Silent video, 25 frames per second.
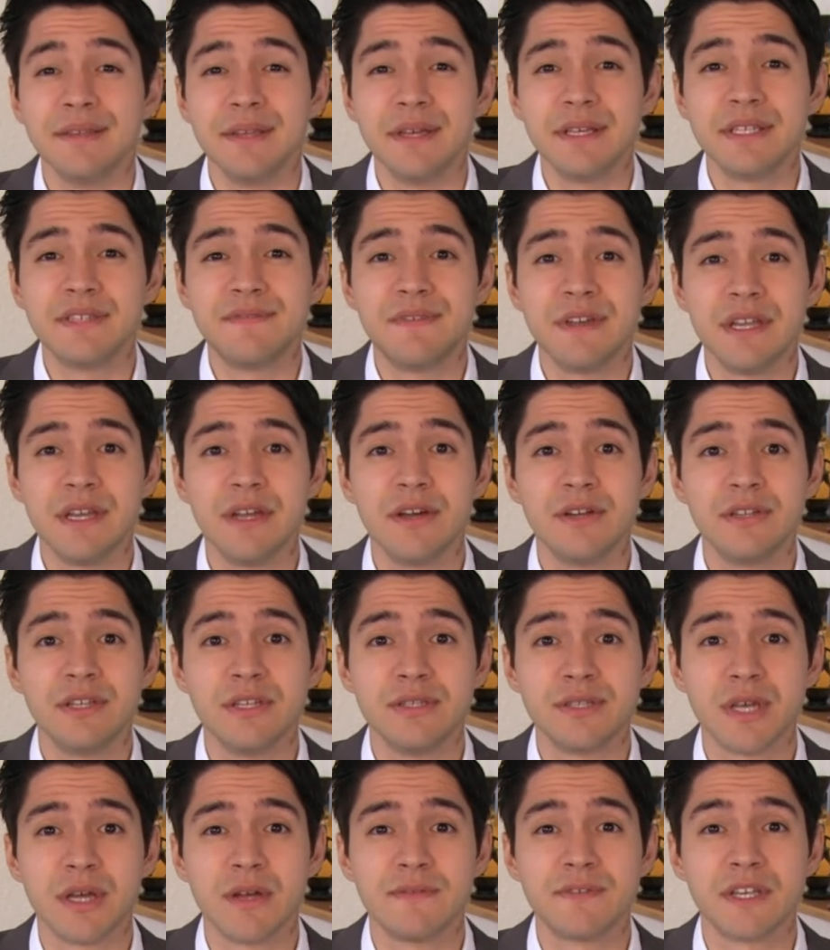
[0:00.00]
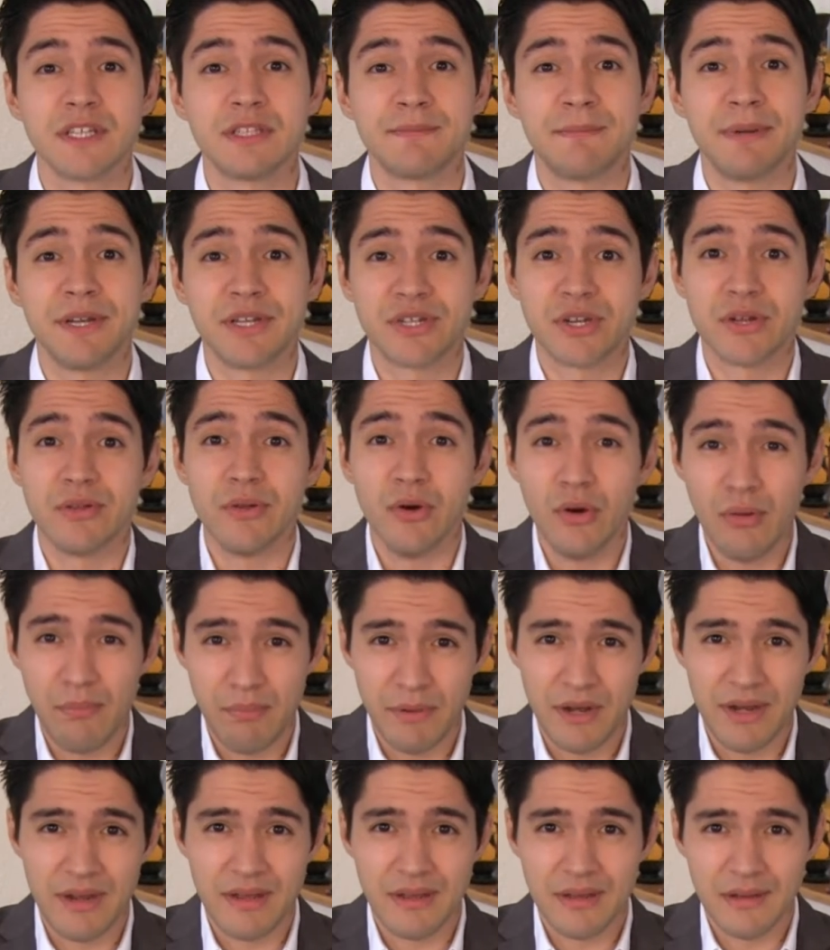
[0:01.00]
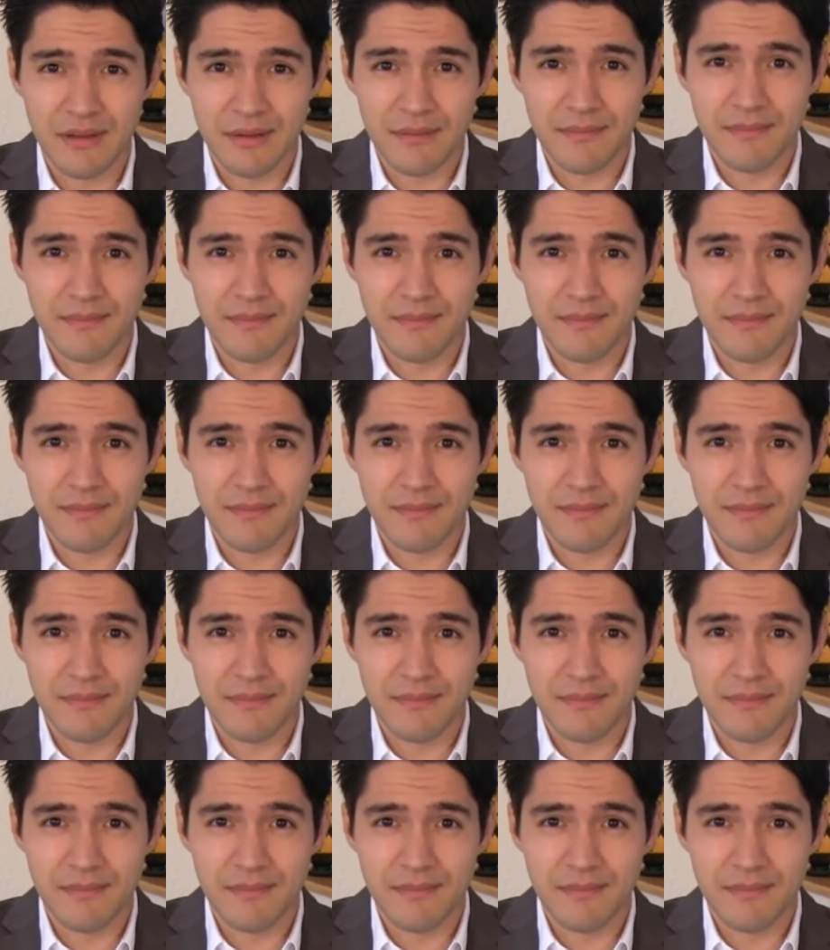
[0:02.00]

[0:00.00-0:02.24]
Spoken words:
this video deserves a special opening.